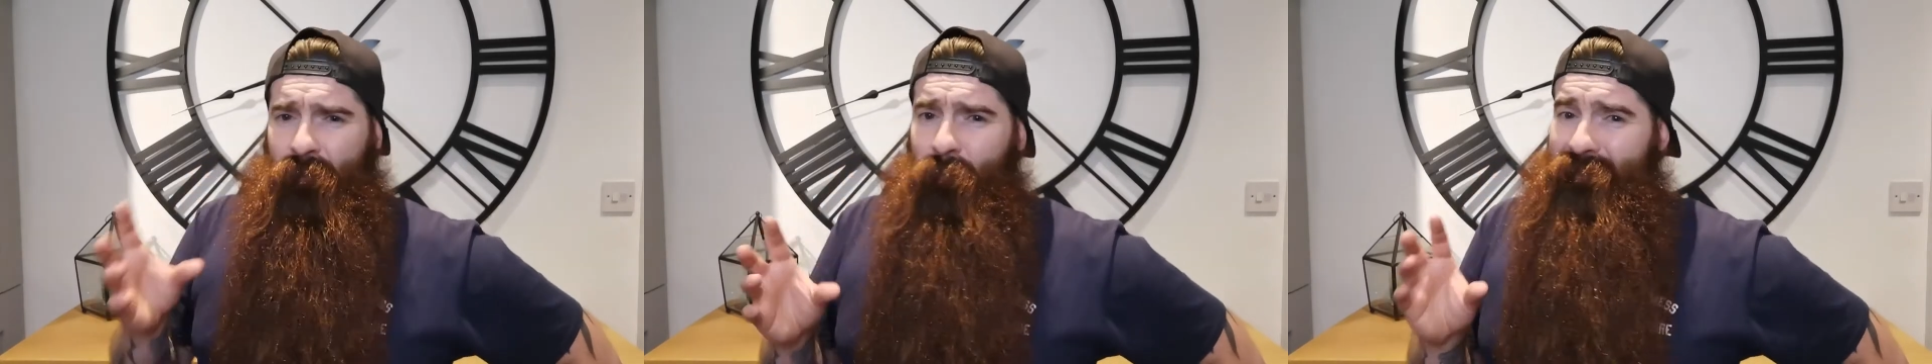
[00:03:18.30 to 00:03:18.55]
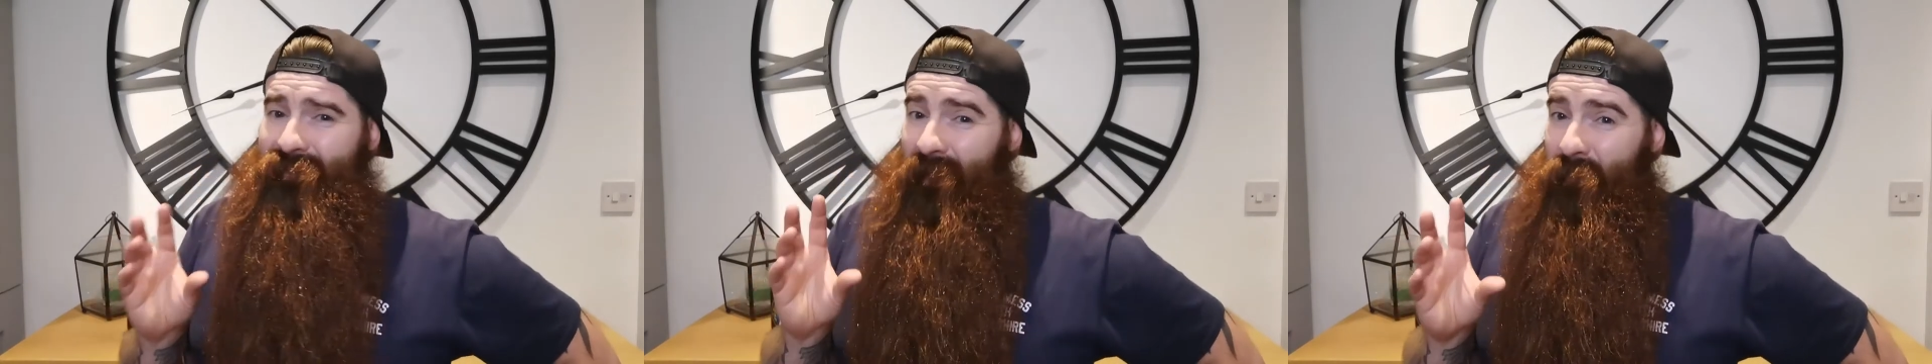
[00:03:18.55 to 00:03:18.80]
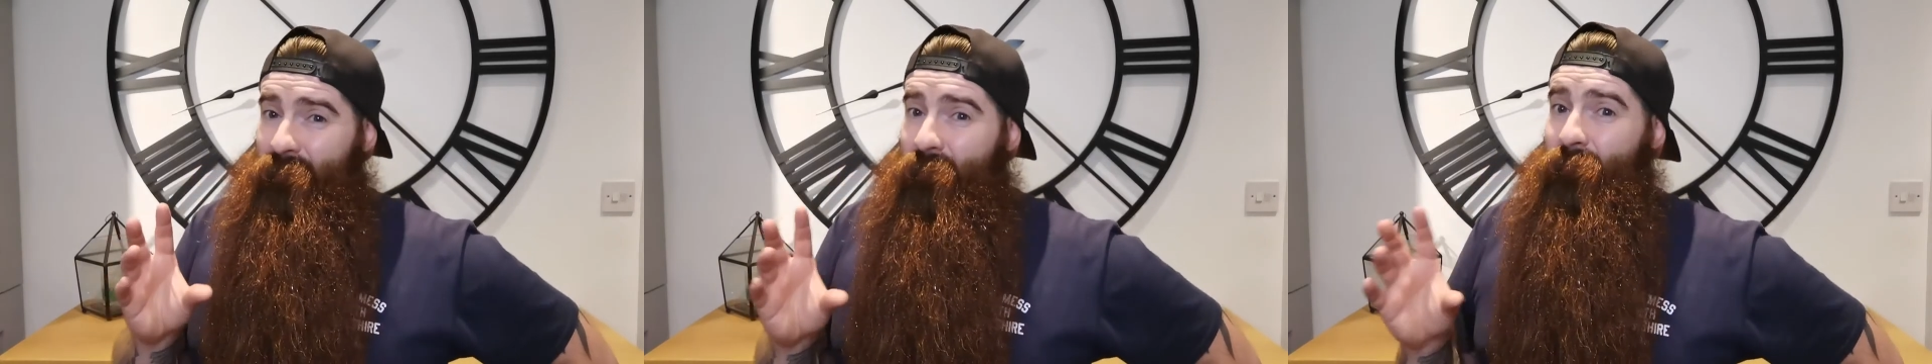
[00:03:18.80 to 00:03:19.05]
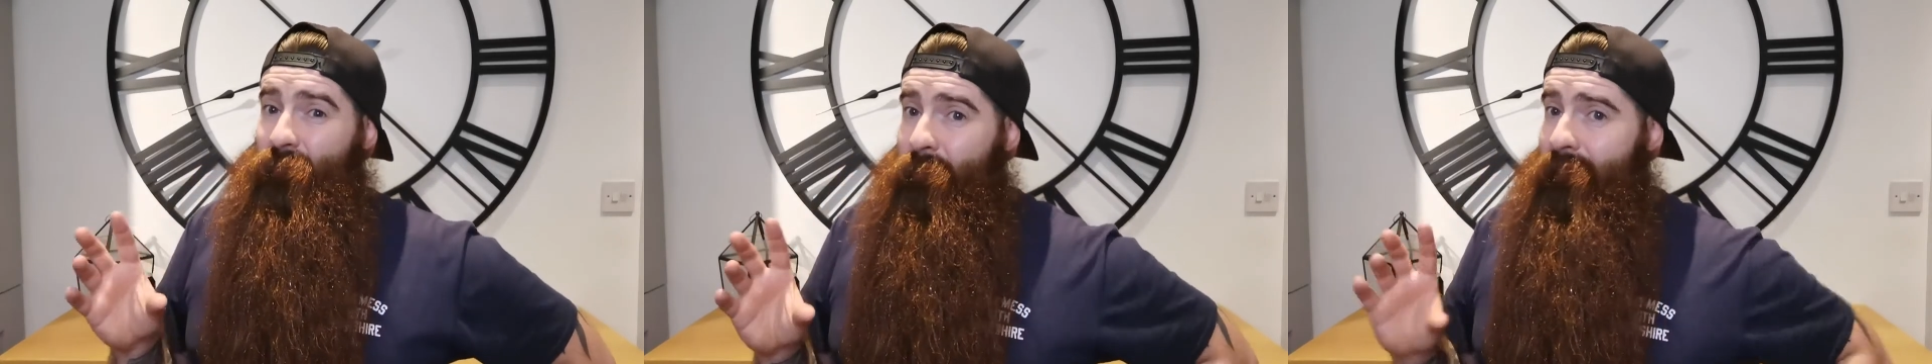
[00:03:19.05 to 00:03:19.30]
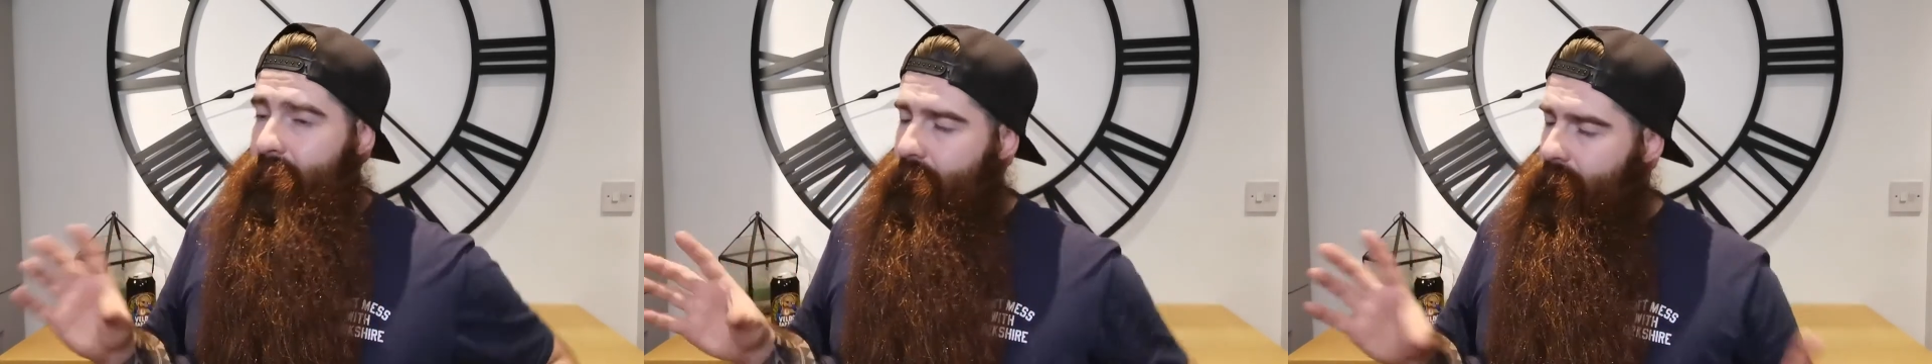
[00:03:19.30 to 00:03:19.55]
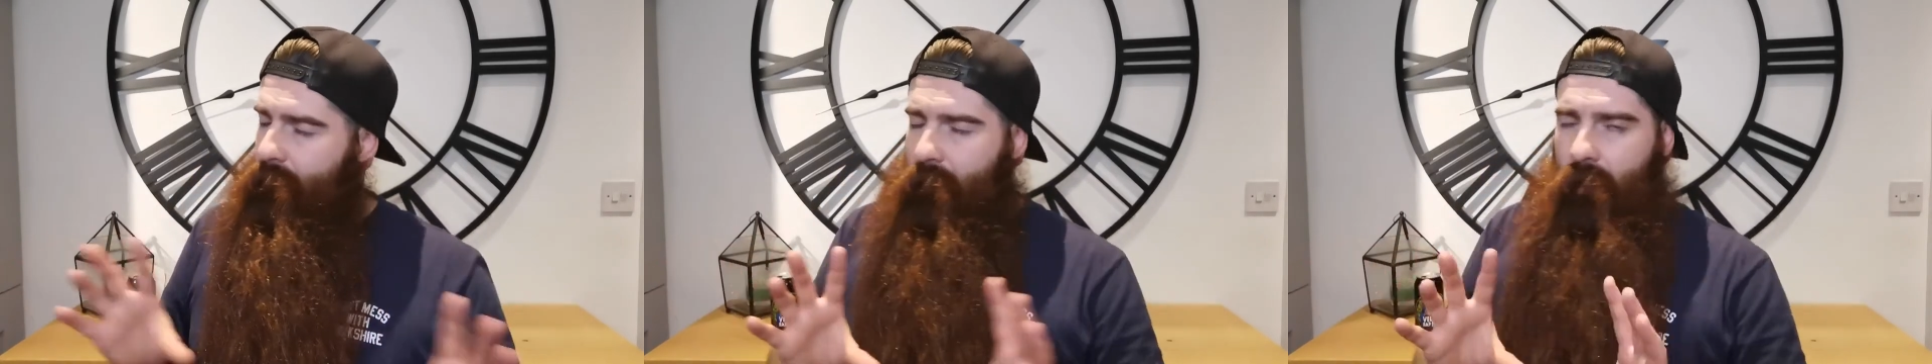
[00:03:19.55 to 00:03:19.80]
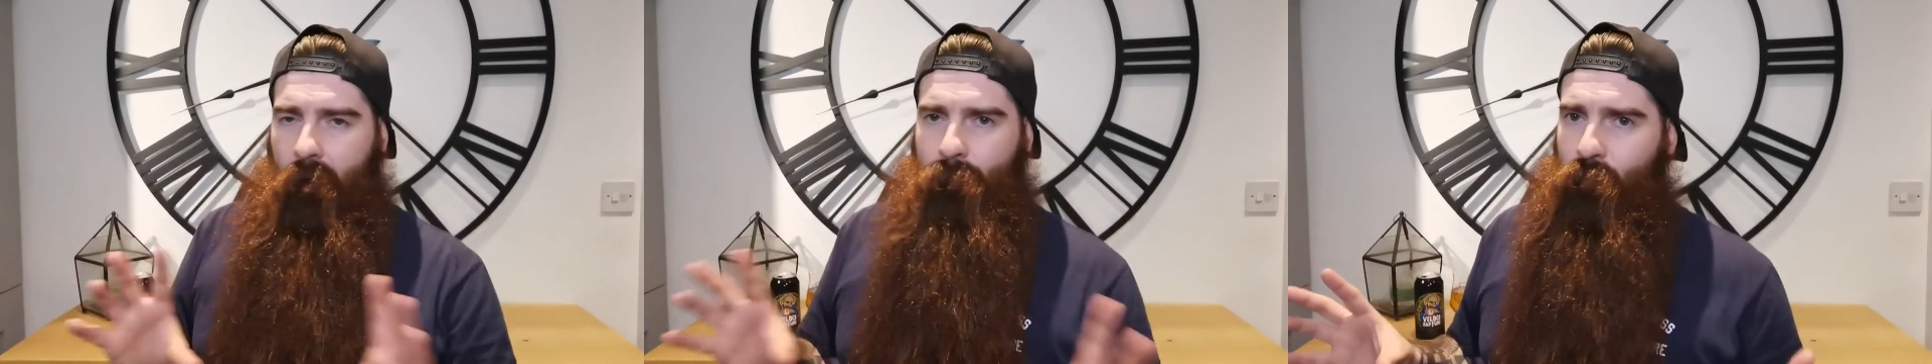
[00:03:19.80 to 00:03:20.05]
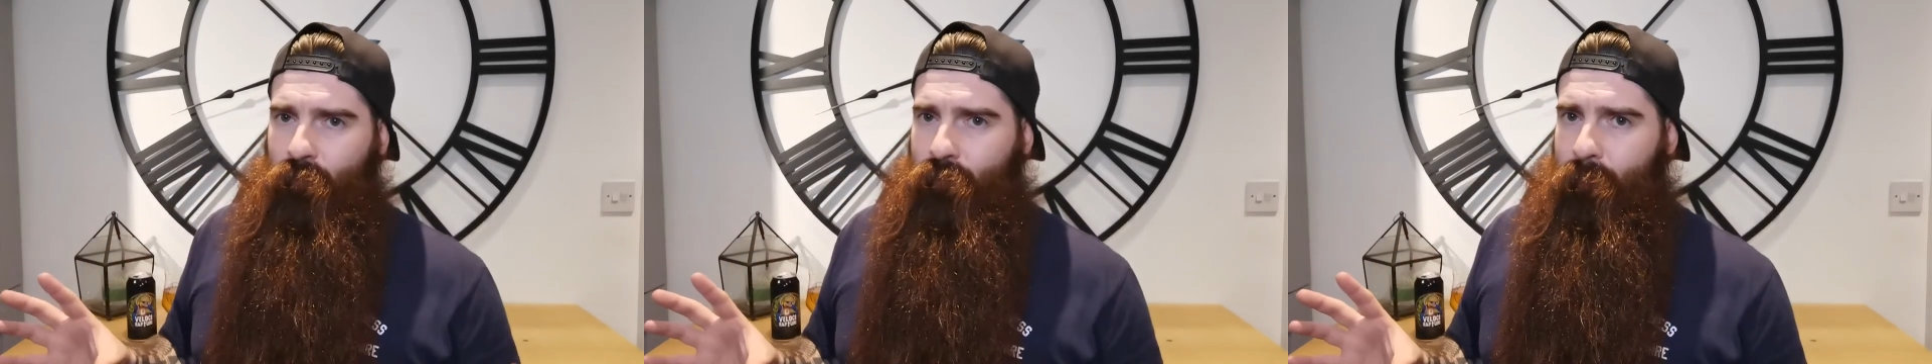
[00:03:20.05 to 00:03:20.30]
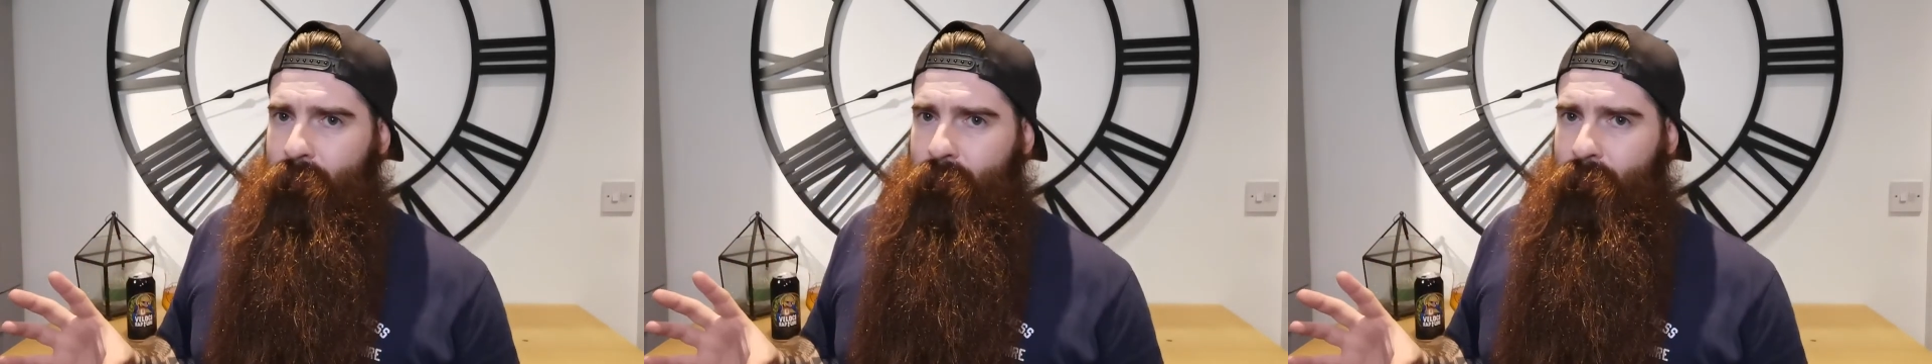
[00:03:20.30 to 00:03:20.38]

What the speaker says: which again, for me, I'm not going to